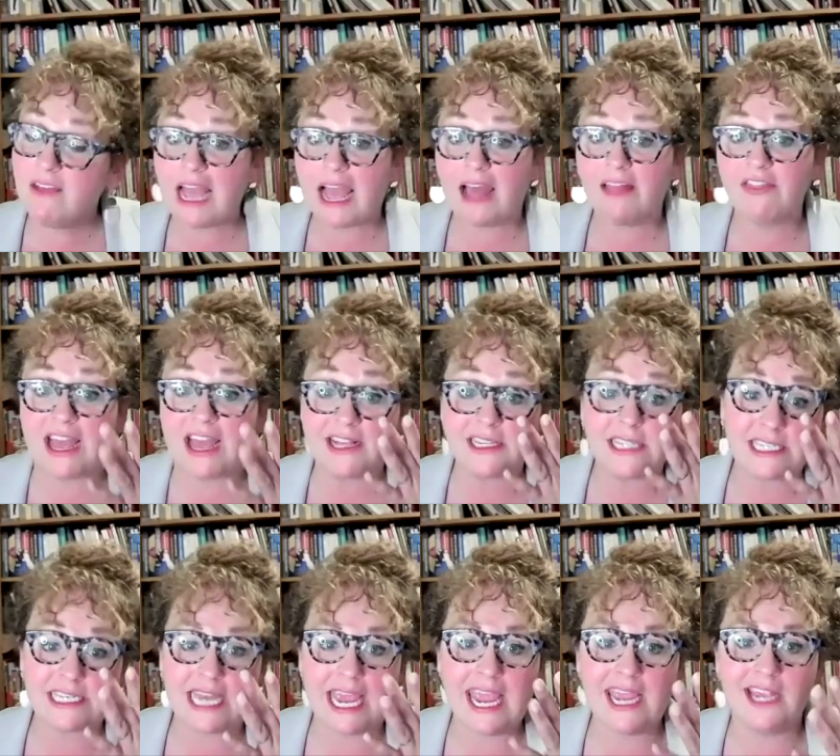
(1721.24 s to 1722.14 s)
at that
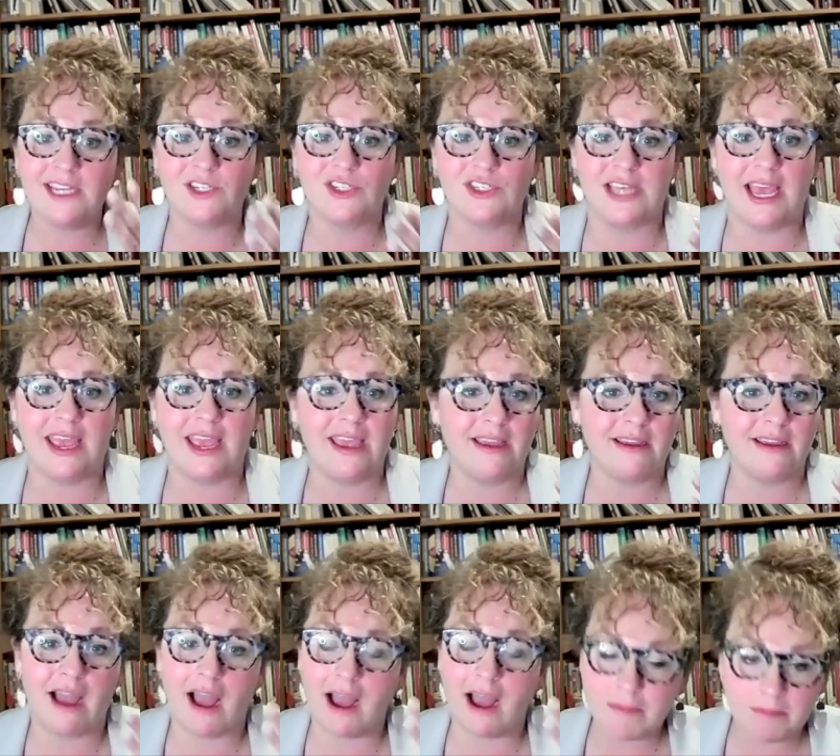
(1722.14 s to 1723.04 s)
stage, saying,
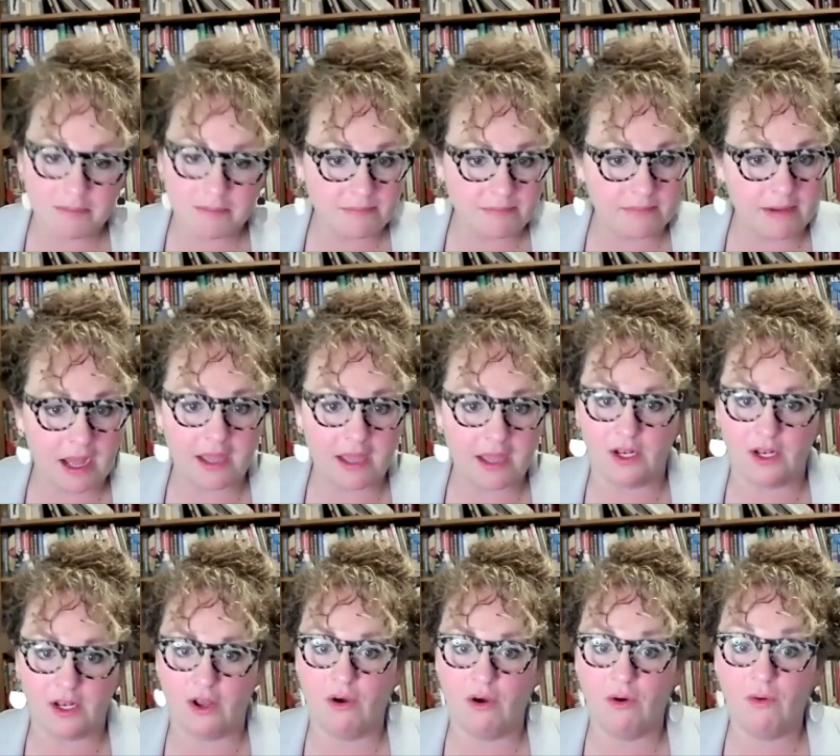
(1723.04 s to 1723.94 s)

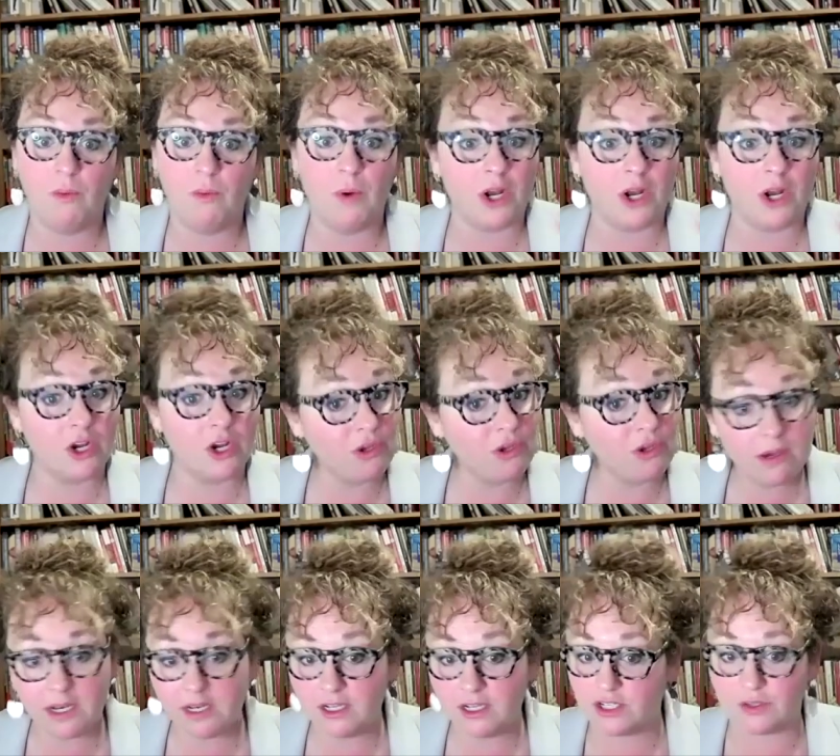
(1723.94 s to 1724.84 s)
what are you
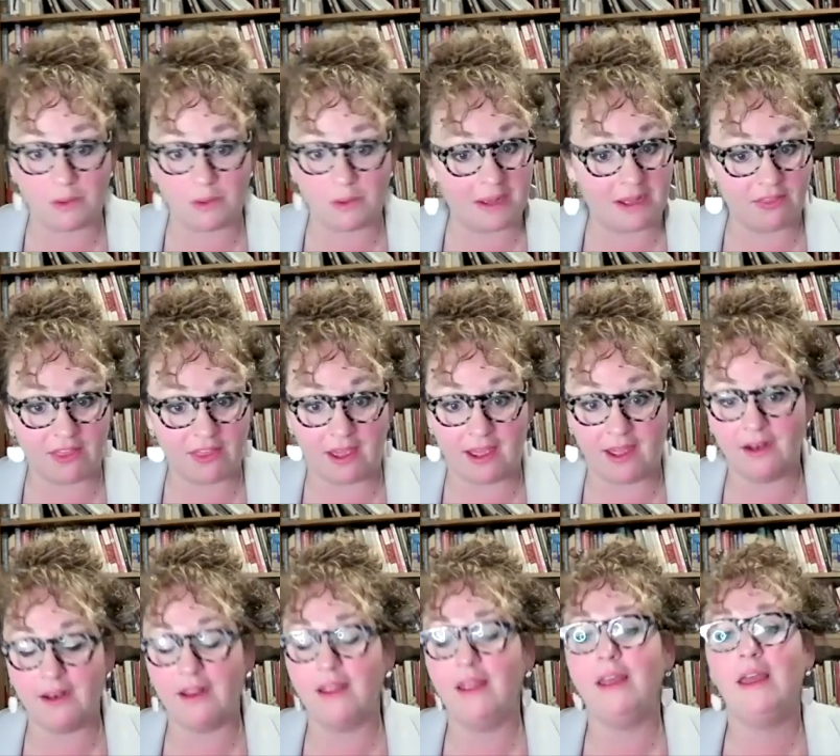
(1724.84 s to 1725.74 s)
going to do about that?
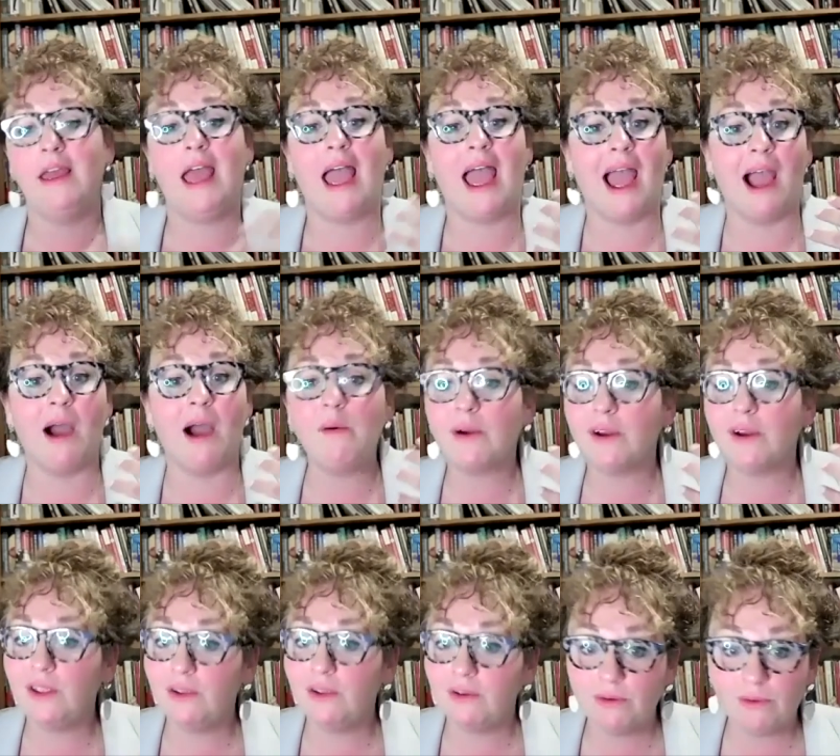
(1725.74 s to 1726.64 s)
How are
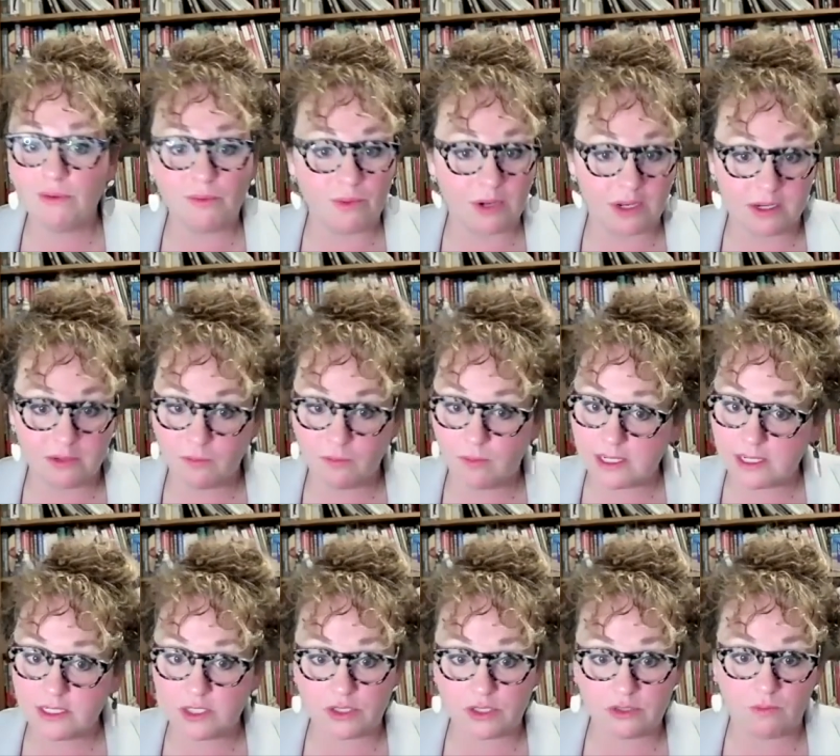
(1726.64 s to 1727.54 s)
you,
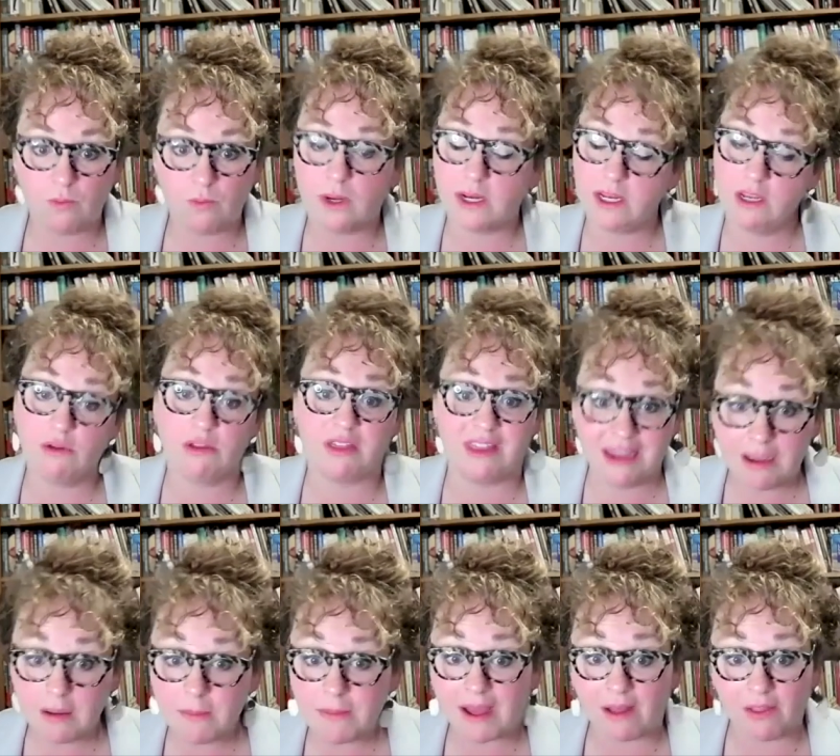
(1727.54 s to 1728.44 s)
what do you think
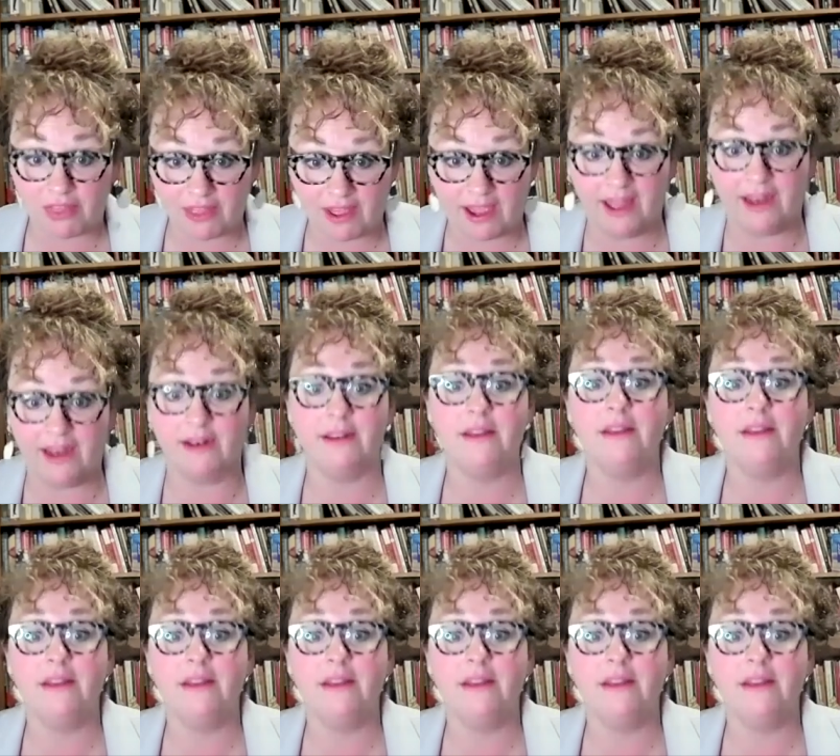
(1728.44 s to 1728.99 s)
about that?